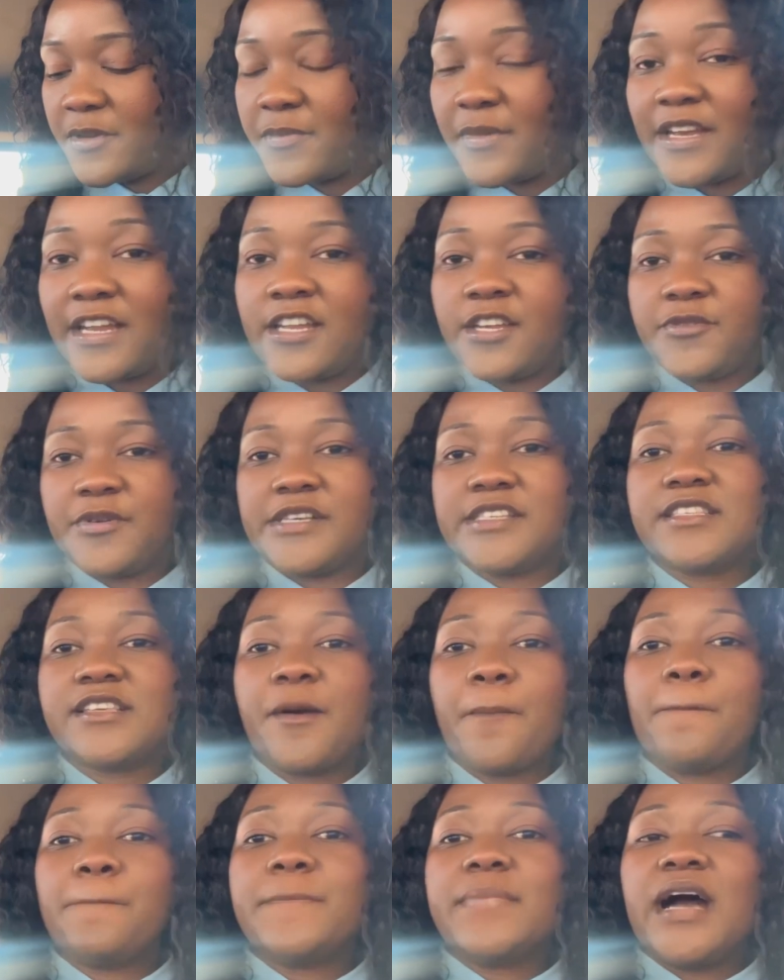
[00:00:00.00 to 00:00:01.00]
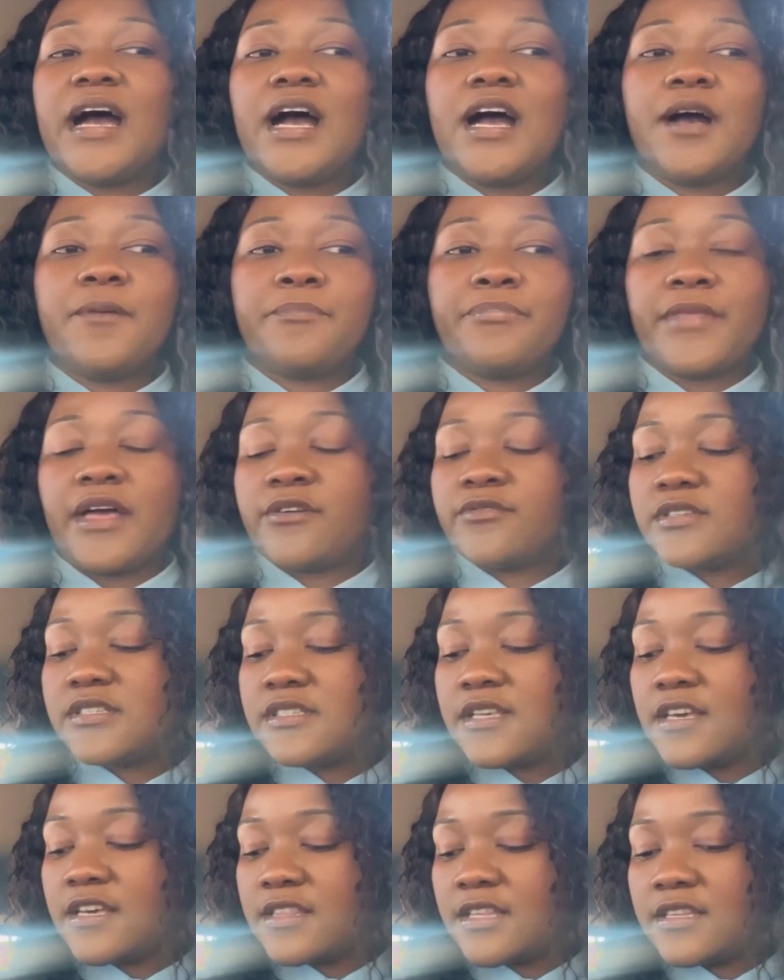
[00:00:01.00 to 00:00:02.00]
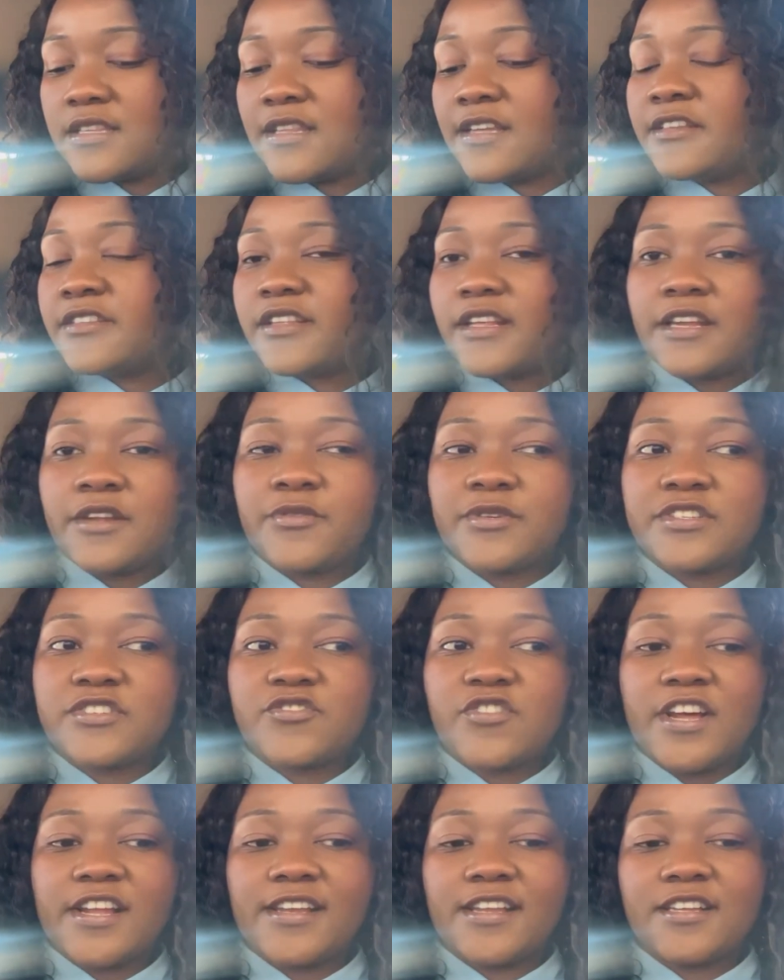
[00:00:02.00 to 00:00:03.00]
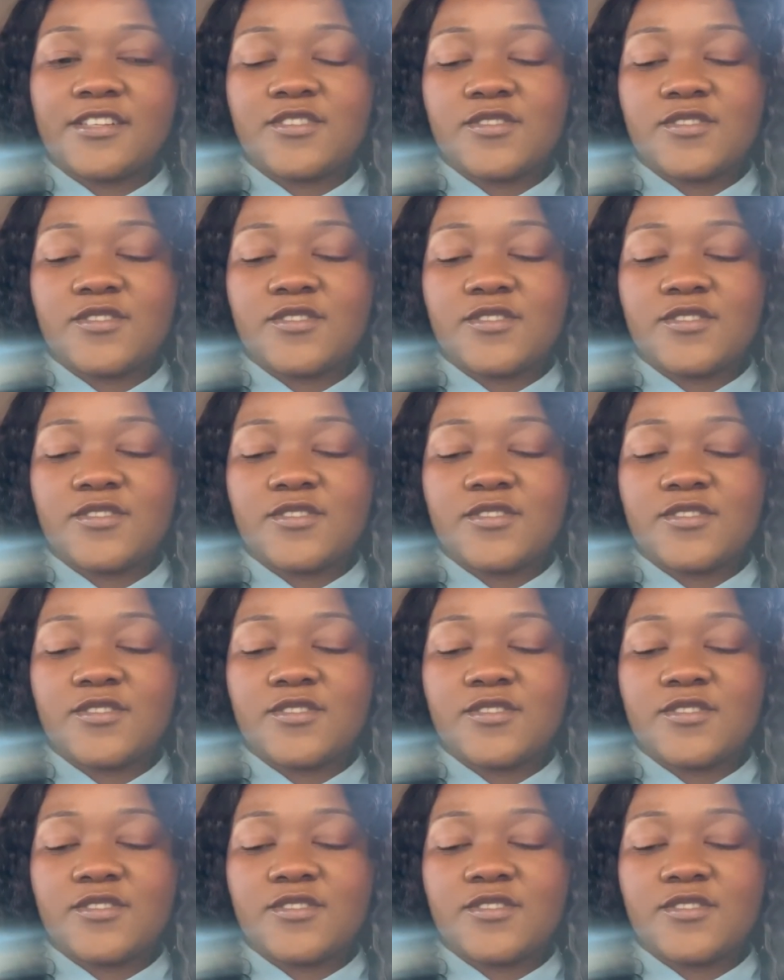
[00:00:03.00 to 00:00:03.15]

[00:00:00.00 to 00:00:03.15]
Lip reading: But anyways, I was saying that this lady was stranded,